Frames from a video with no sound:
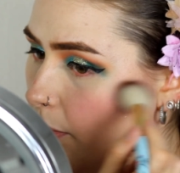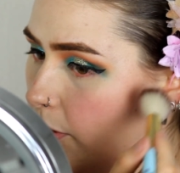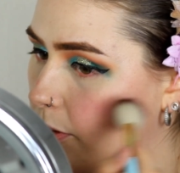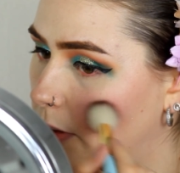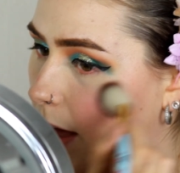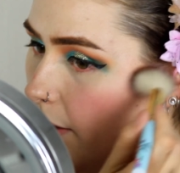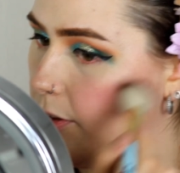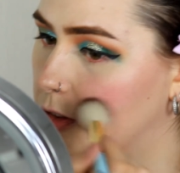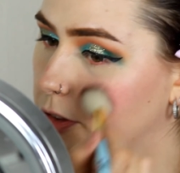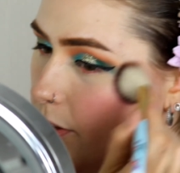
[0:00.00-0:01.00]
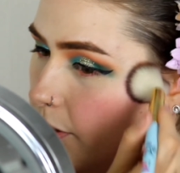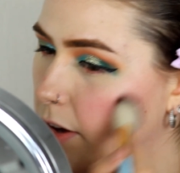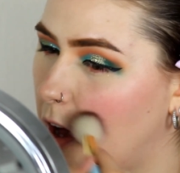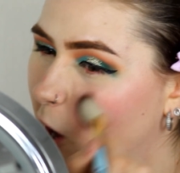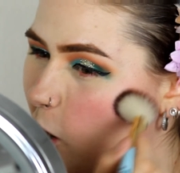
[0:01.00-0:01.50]
and just add just the
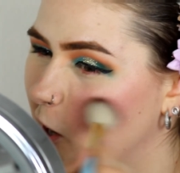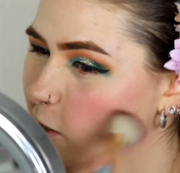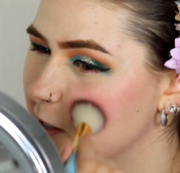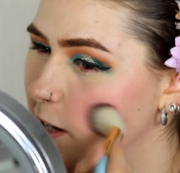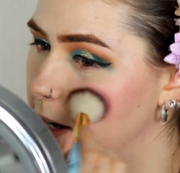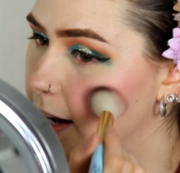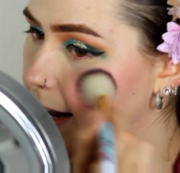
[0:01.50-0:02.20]
tiniest